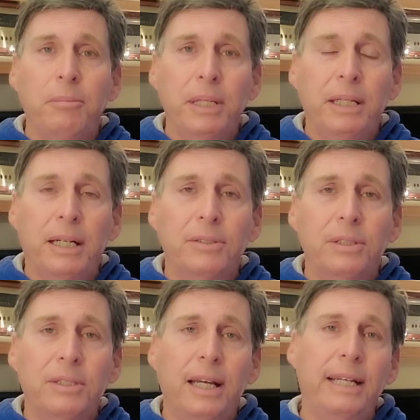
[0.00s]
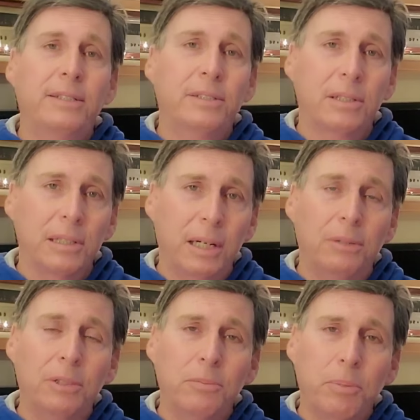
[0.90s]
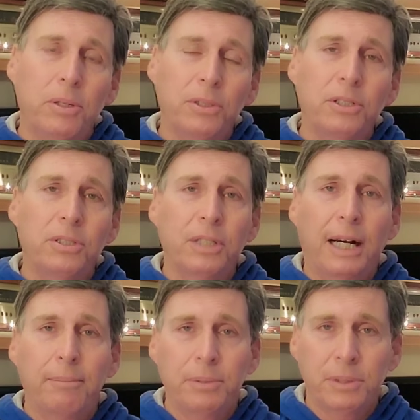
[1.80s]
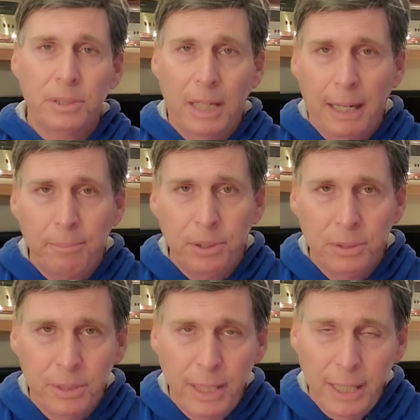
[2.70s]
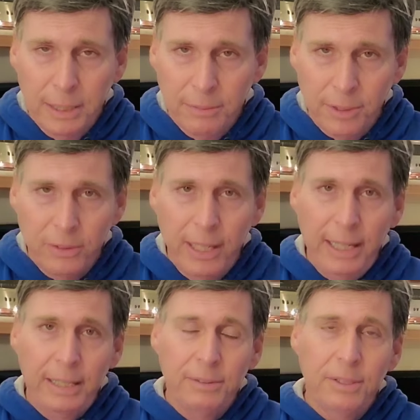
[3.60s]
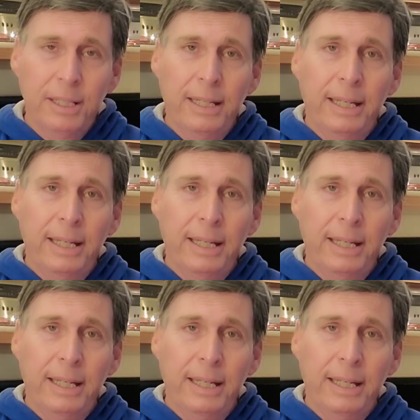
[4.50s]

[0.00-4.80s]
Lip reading: because it takes the lowest purchase option out of their hands,